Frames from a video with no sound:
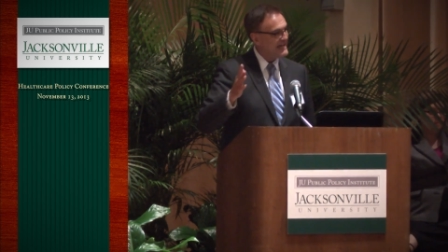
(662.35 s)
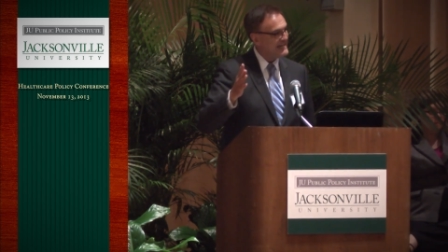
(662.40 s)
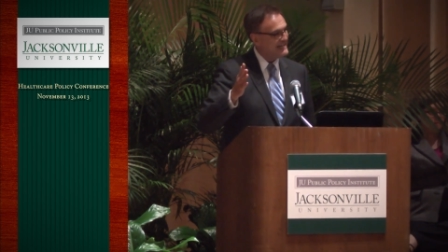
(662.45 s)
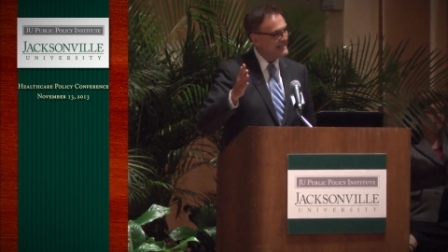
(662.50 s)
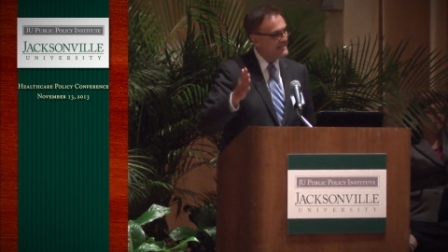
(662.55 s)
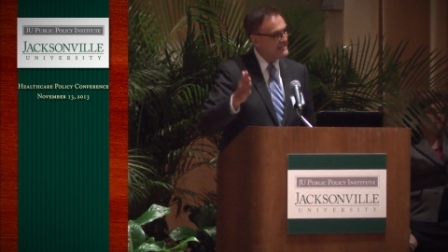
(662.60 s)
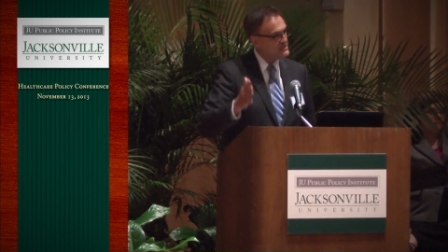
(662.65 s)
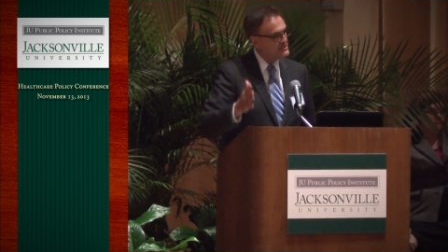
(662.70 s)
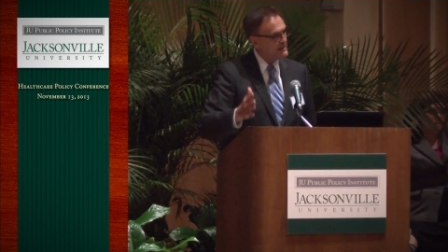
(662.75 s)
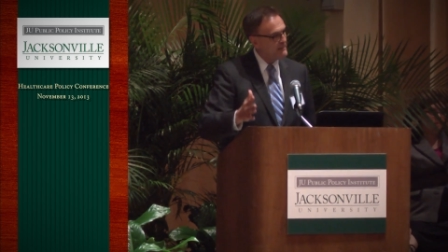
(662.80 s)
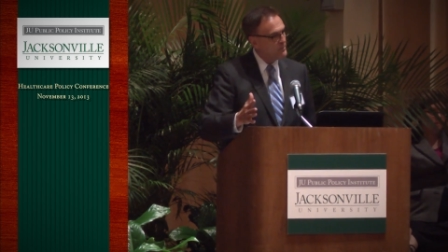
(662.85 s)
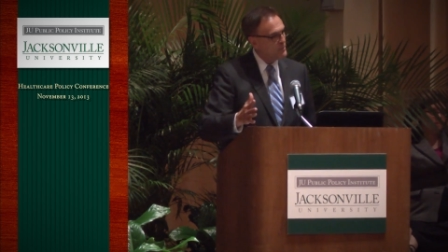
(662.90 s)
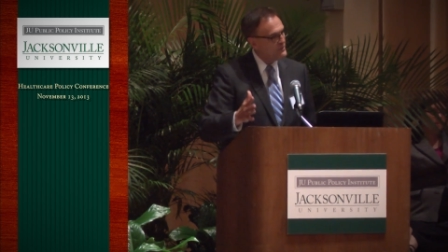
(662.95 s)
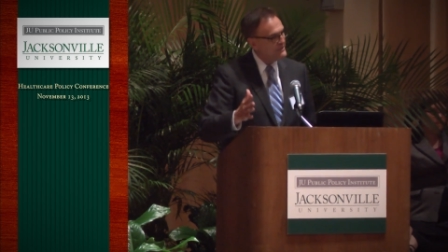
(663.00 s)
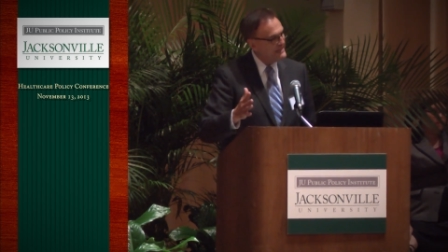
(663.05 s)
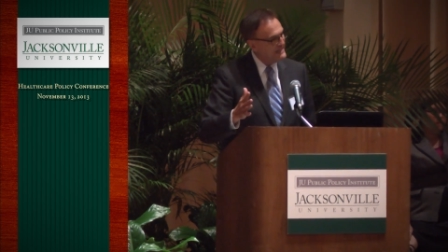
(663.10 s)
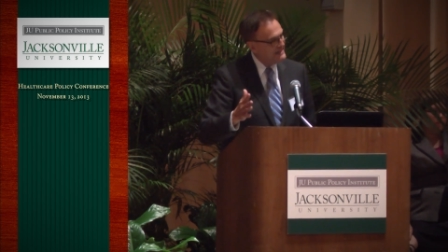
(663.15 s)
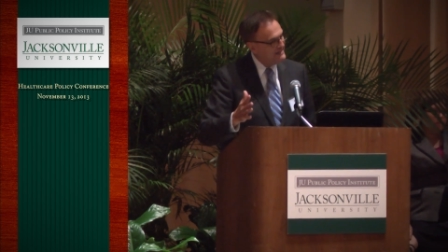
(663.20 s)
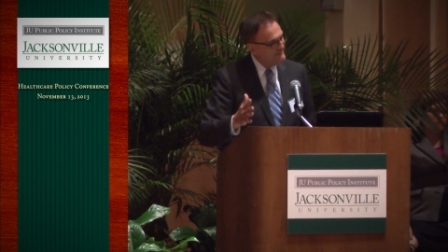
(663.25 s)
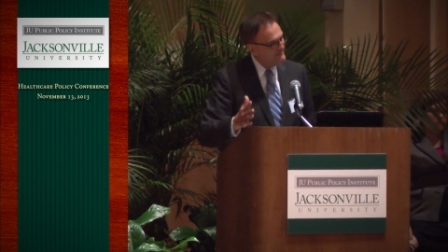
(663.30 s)
and end up
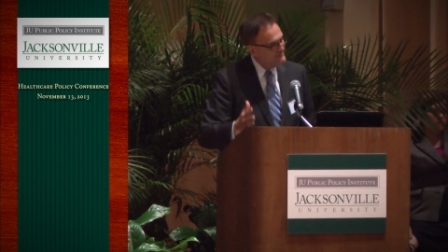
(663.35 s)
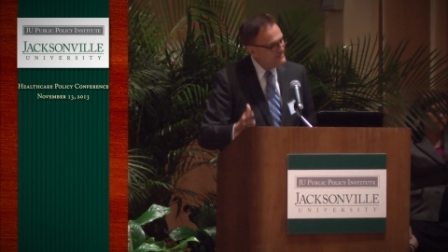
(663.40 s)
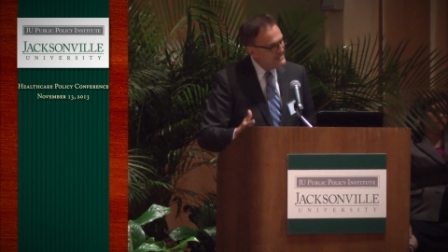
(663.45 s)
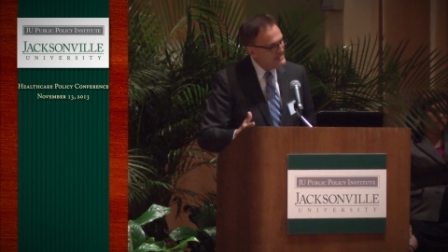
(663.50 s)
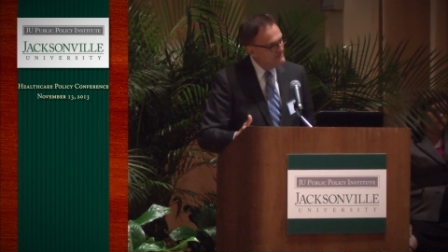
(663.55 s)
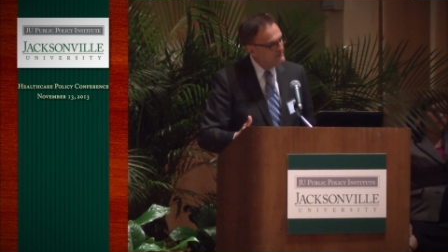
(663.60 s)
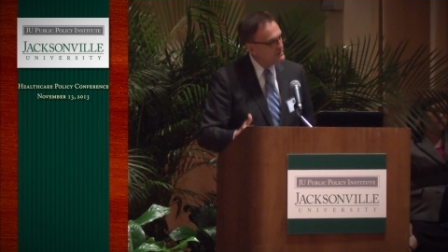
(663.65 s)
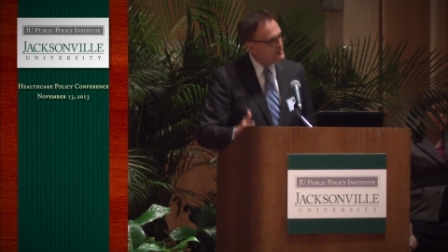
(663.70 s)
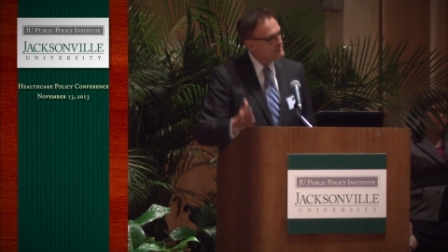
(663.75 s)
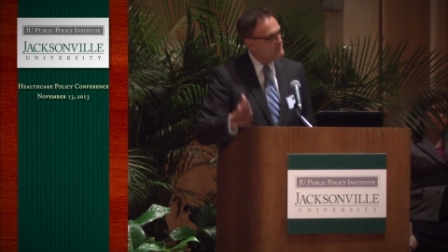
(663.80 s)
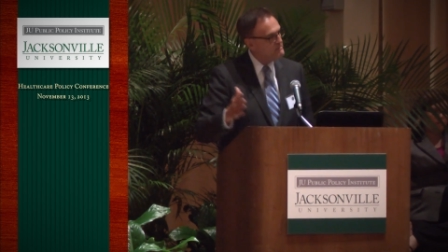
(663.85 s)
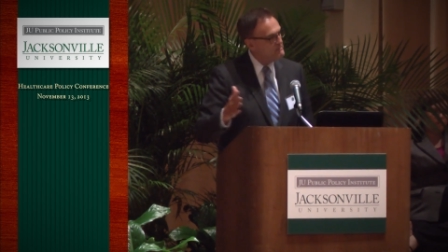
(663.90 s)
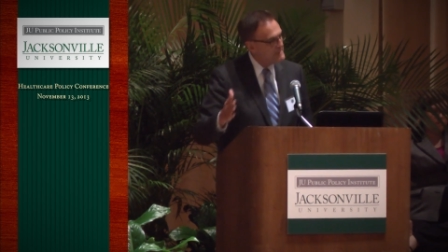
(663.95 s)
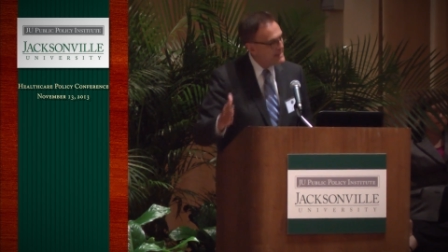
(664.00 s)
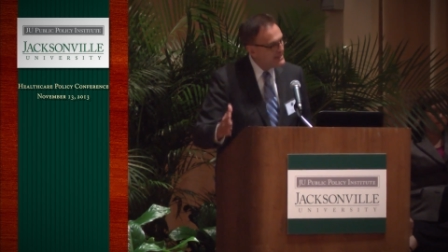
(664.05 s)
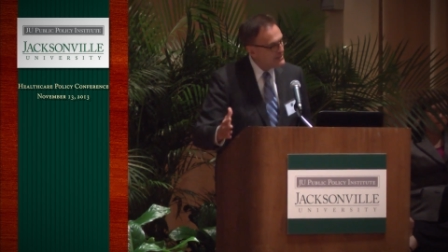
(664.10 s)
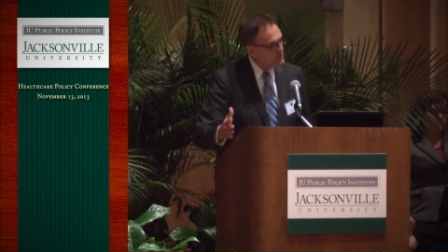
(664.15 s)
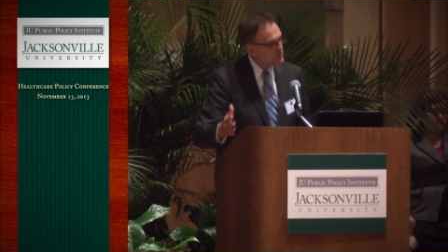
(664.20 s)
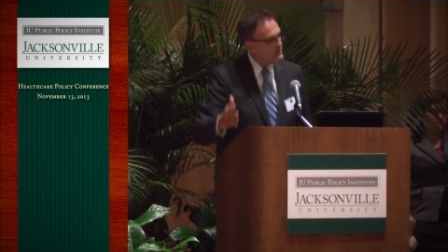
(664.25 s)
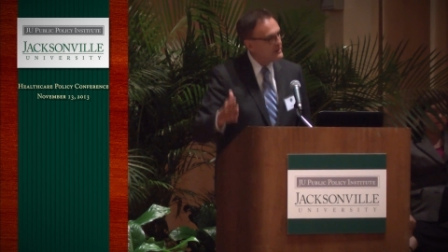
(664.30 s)
with an even
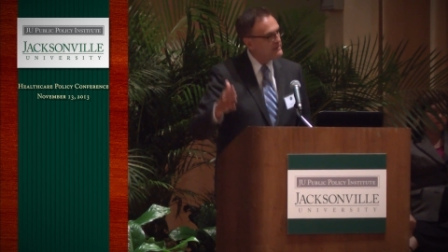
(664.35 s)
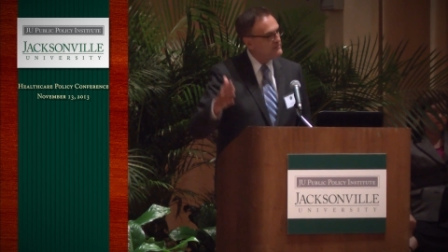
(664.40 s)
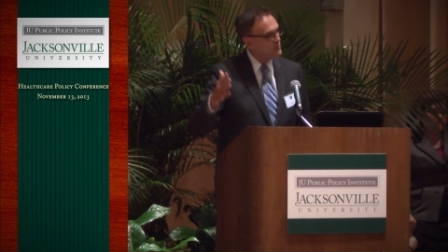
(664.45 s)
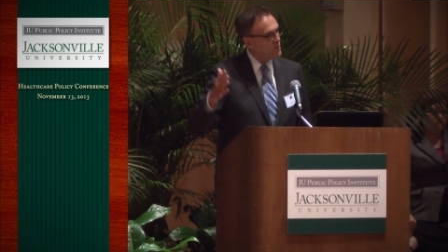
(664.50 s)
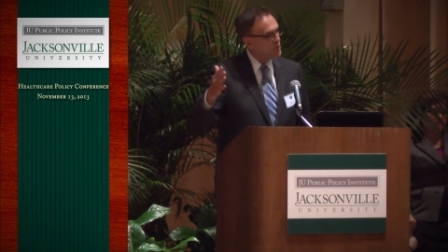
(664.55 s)
better and